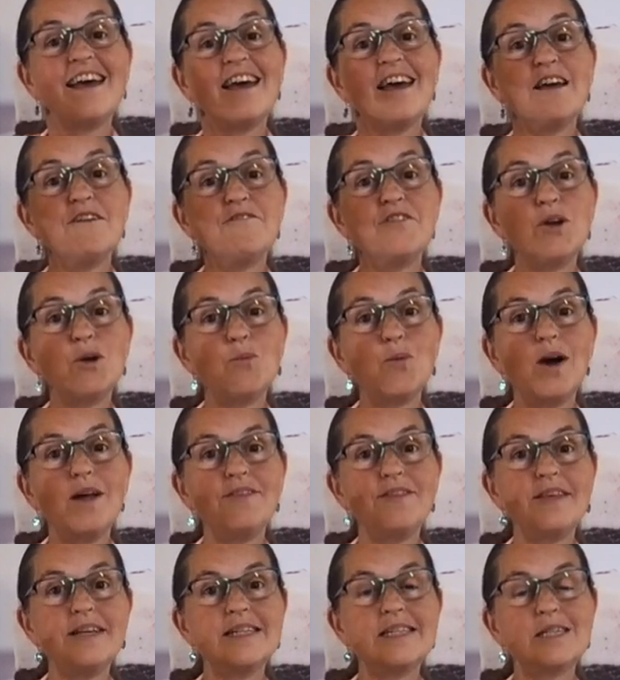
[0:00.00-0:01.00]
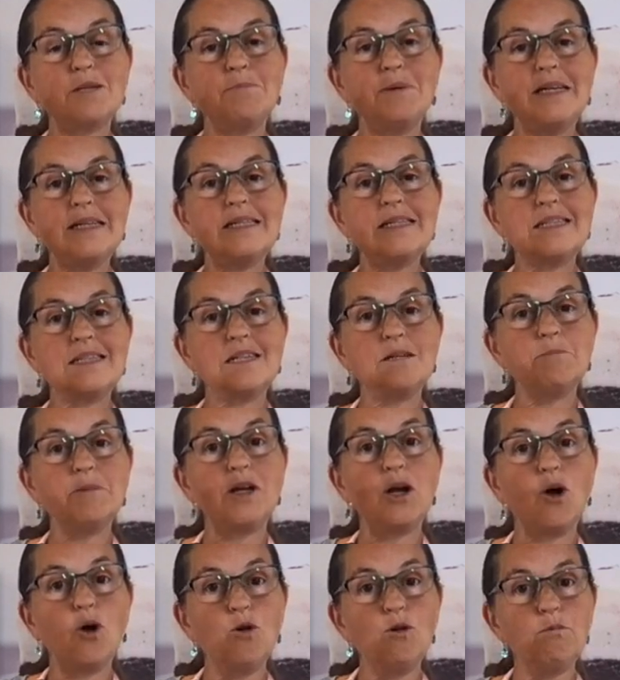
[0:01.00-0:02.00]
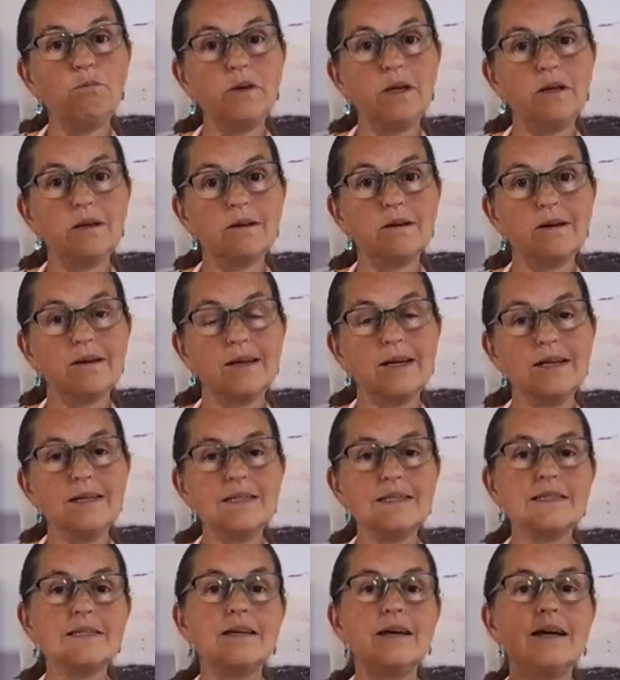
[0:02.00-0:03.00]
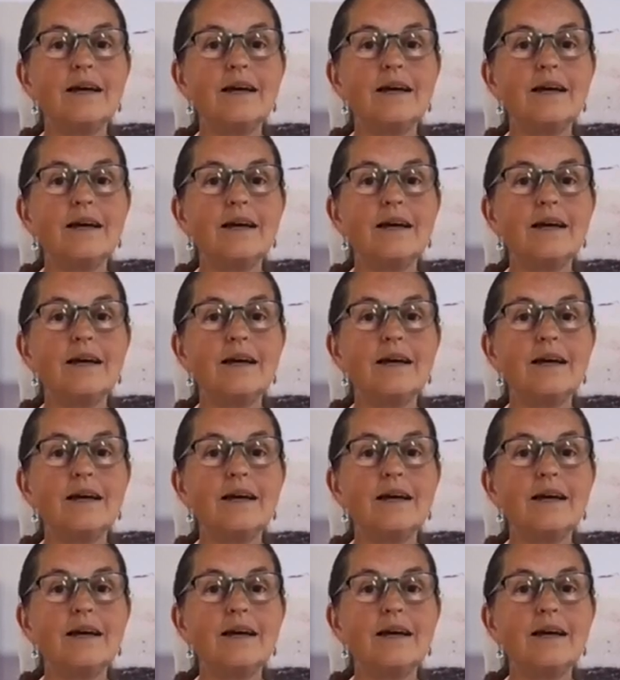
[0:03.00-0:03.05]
If you want these to be cinnamon oatmeal cookies,